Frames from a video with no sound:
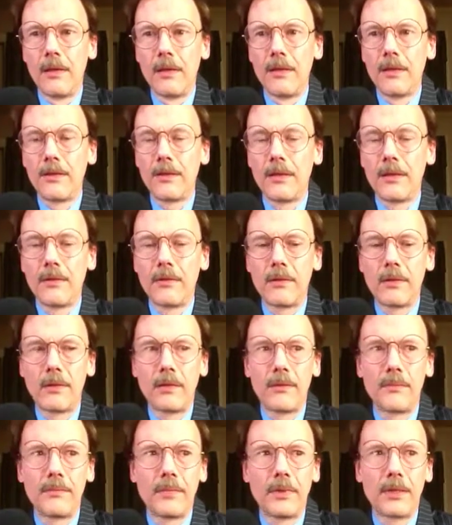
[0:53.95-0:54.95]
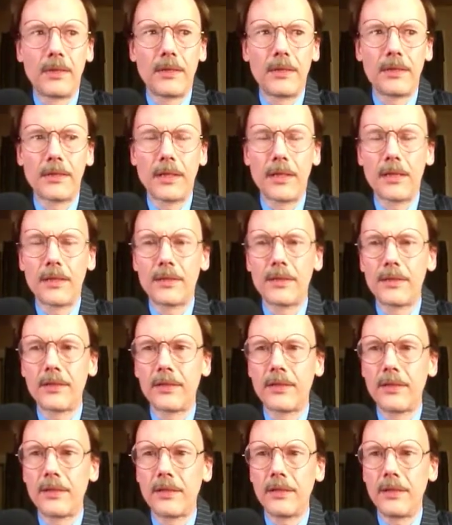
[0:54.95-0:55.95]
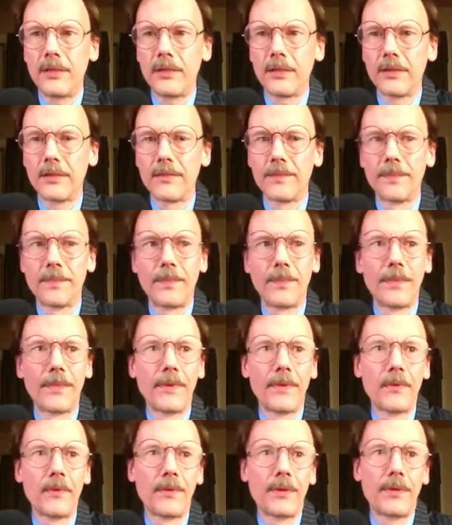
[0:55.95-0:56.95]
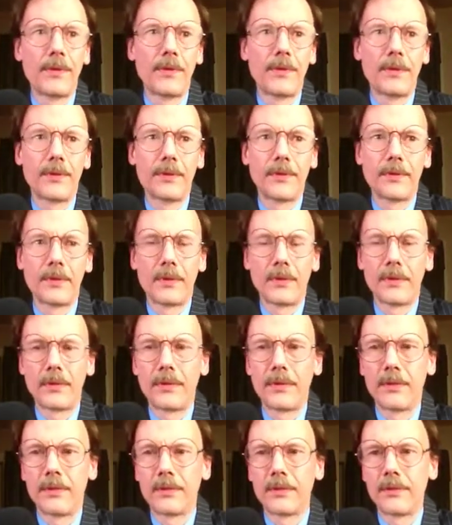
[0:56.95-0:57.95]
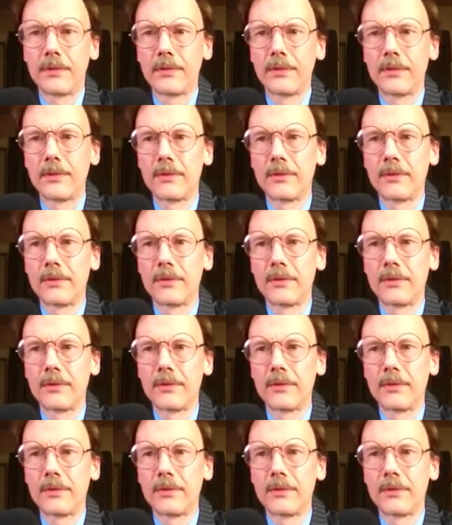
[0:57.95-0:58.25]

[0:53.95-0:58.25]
So I'll start here with the